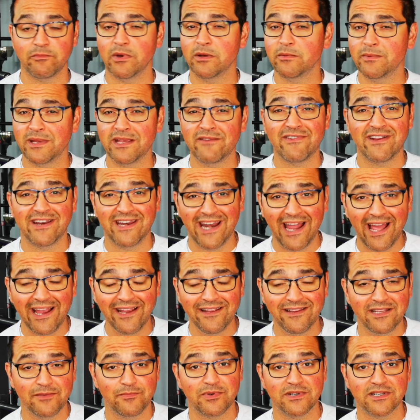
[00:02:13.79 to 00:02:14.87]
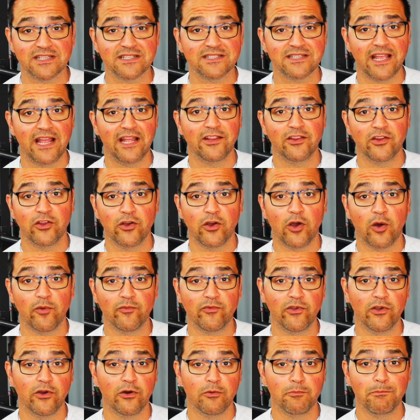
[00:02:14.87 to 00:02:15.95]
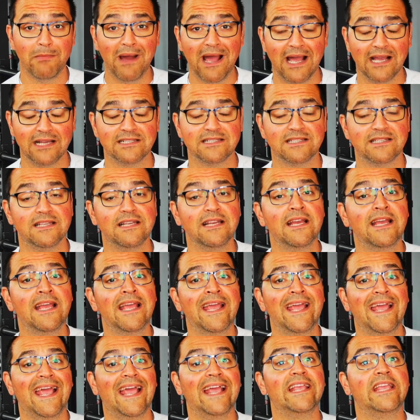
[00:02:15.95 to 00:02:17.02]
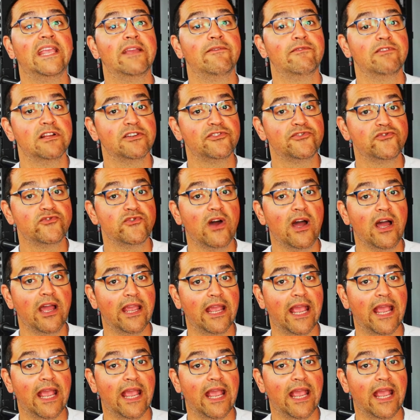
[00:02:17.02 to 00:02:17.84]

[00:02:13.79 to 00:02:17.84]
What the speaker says: maybe even 90% of your max and give it a try.